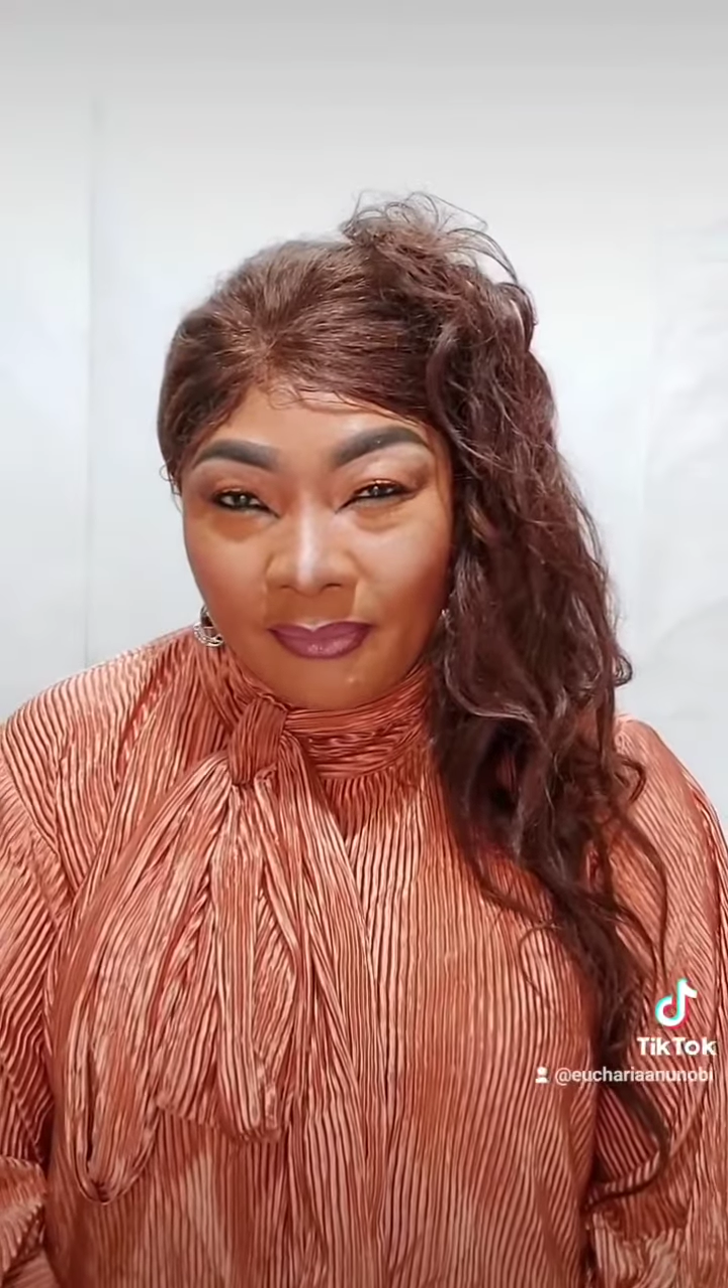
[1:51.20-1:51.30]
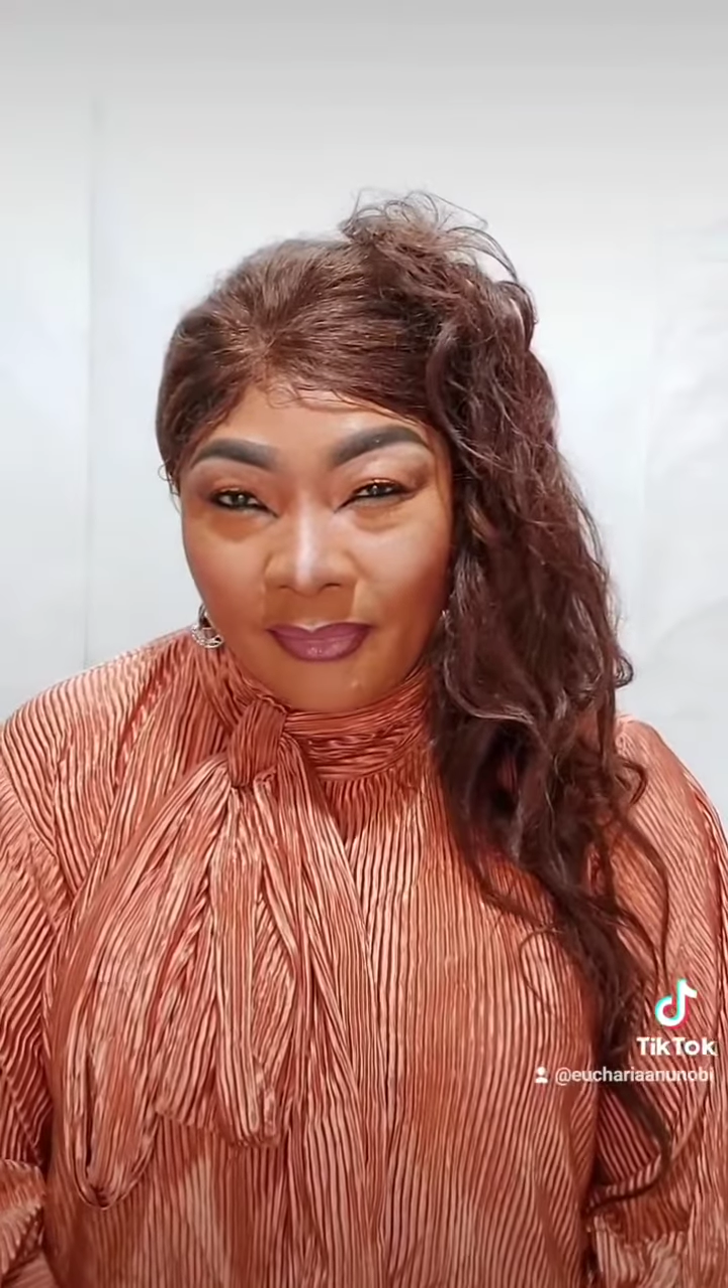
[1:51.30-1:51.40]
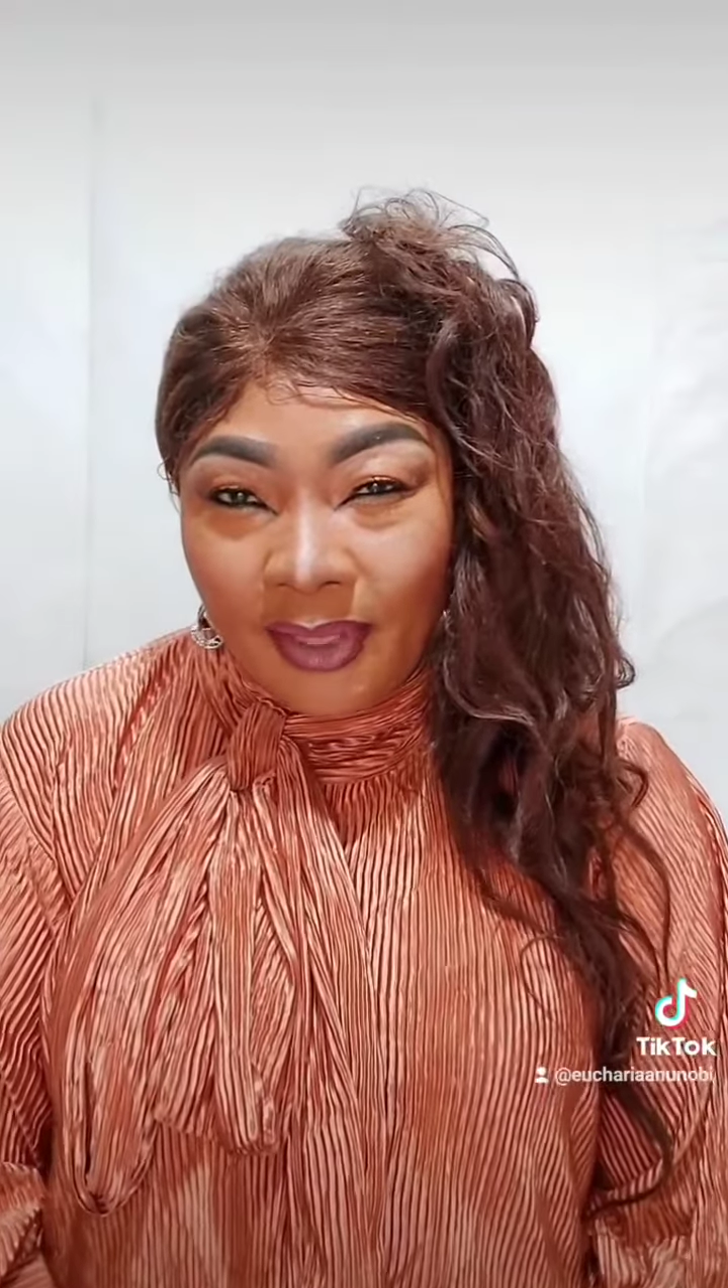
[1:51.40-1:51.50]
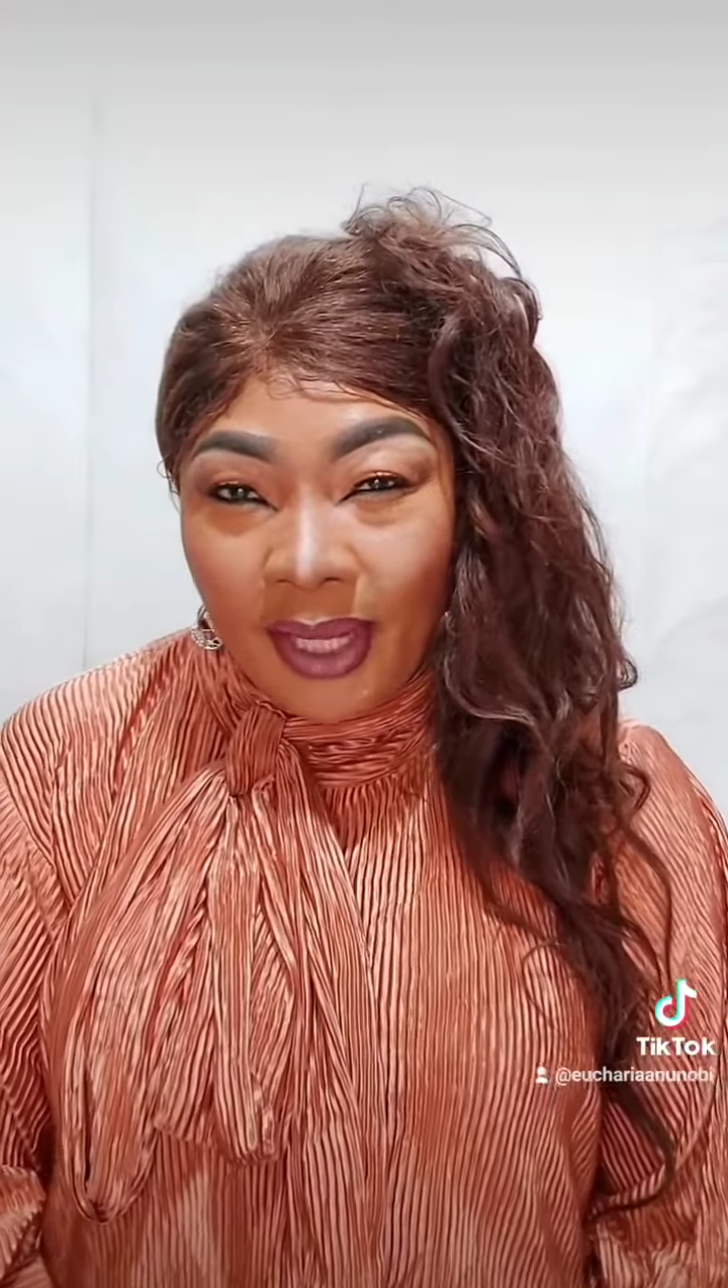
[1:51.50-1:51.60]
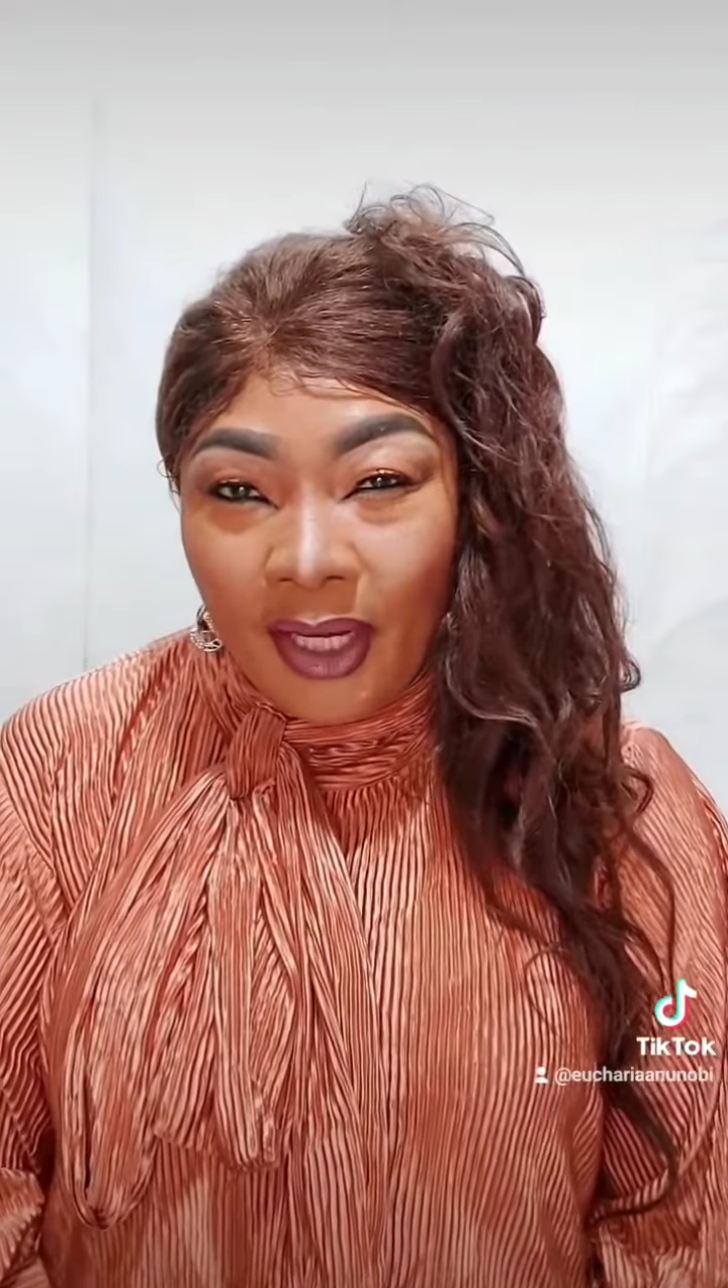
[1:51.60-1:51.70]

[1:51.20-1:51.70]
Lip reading: their